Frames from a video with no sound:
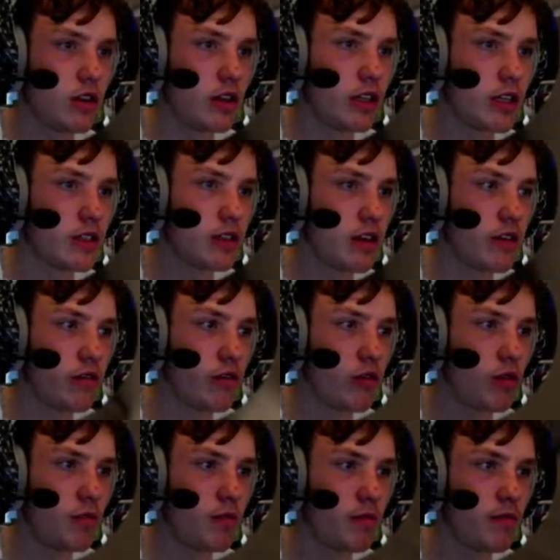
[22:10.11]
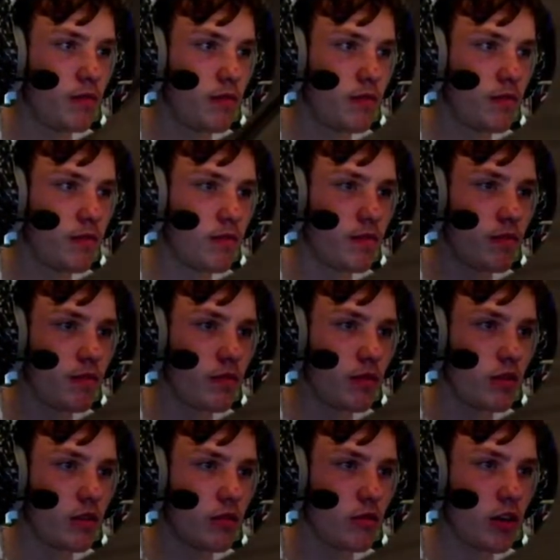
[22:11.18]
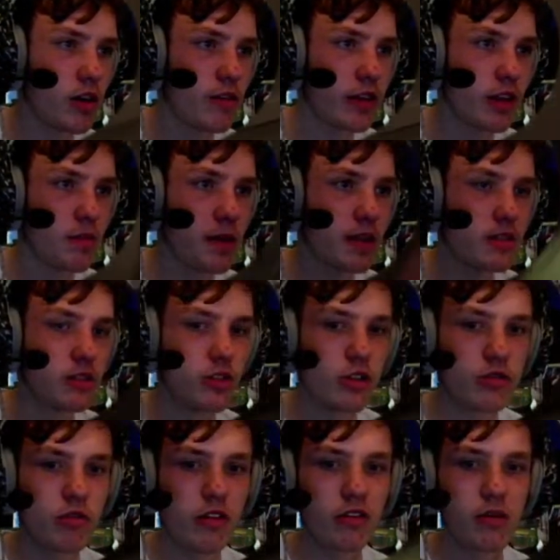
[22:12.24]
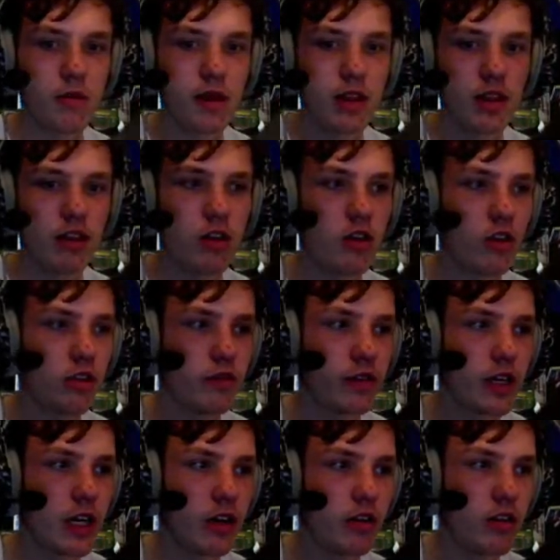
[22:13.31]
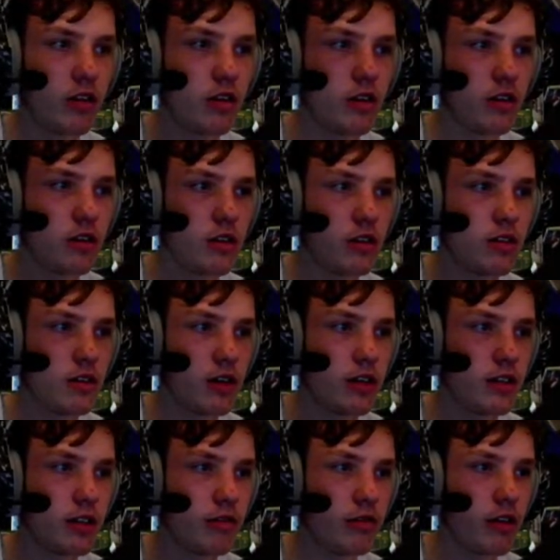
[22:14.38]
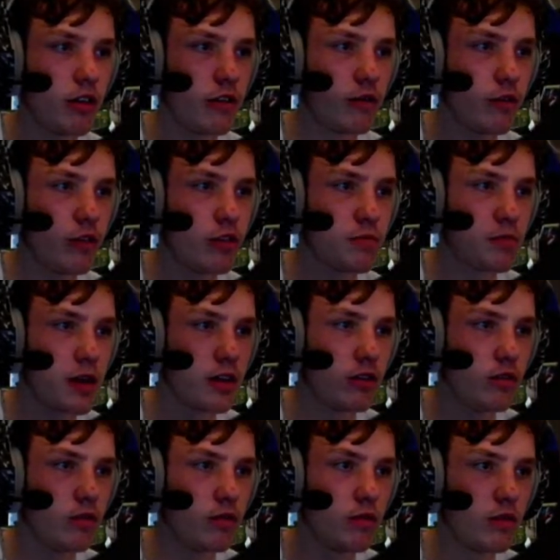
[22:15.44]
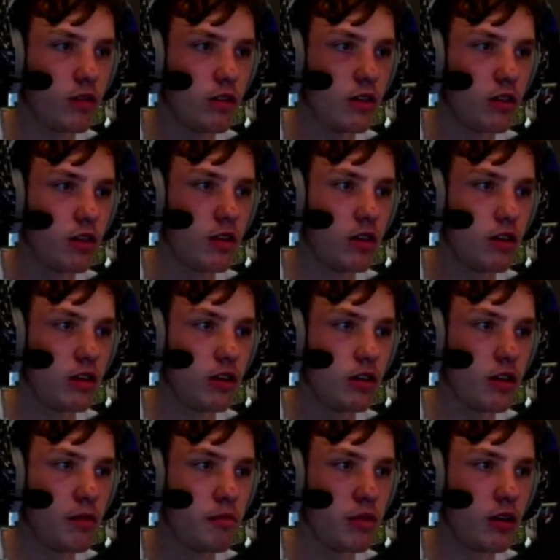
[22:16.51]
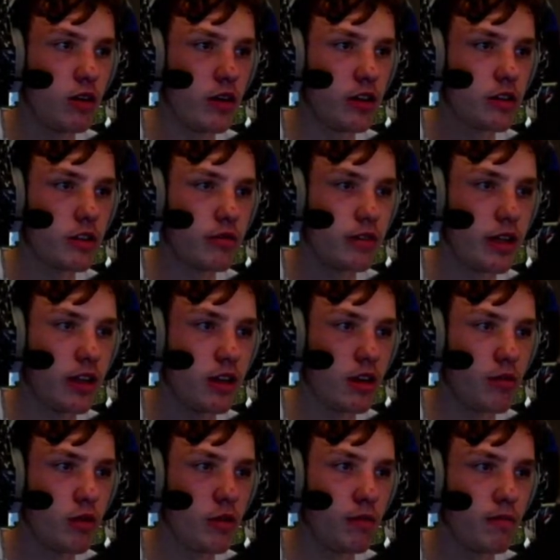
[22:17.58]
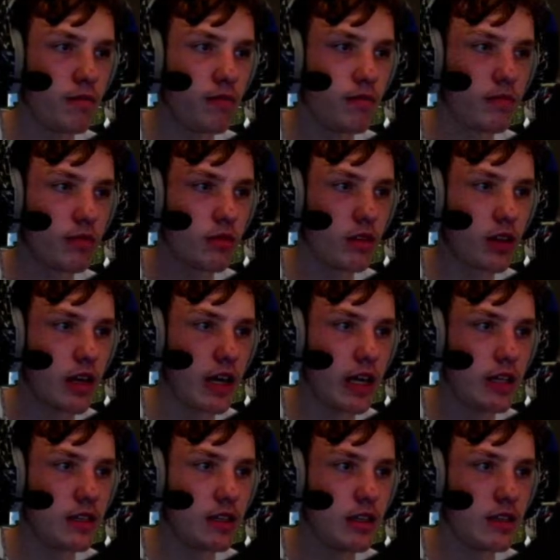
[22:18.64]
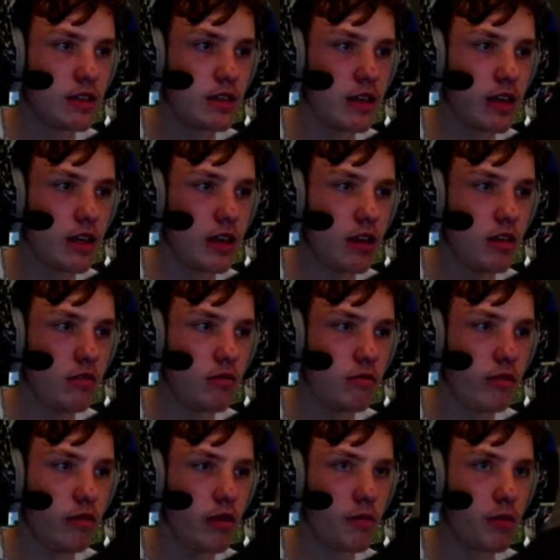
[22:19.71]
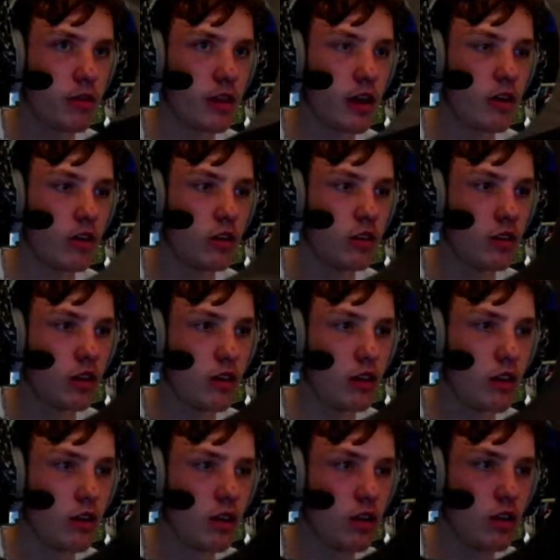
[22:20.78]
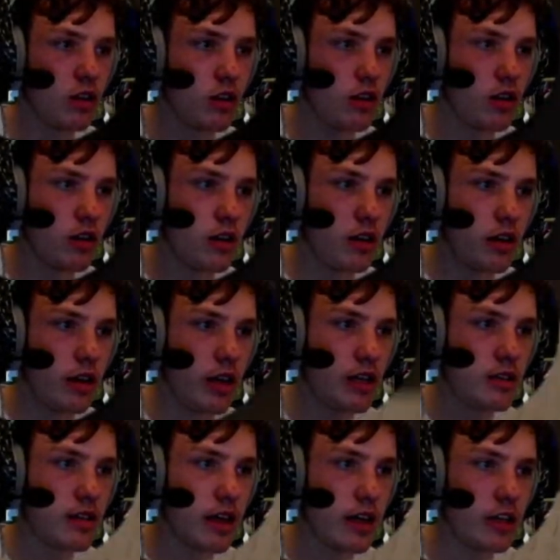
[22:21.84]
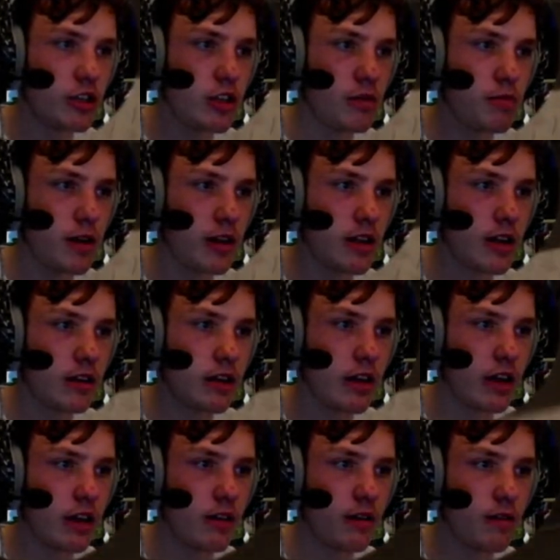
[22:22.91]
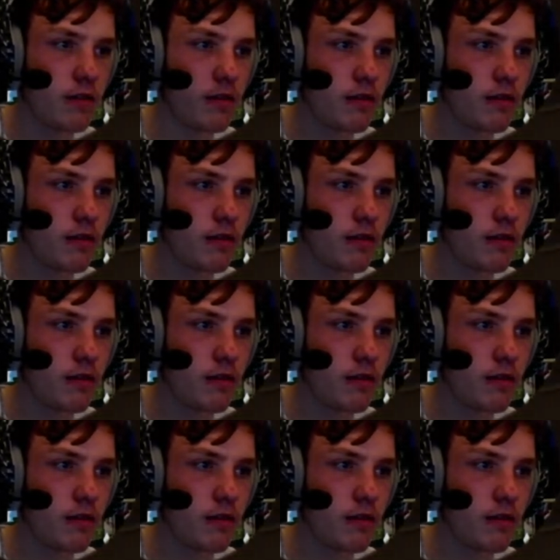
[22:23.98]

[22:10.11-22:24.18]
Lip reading: And there's the other one. Right, I think the passengers will have to be in the dark for now. I don't know. Oh, fuse panel. Number lights, so we need them on. ATC, we won't put that on. Is the HCP down here?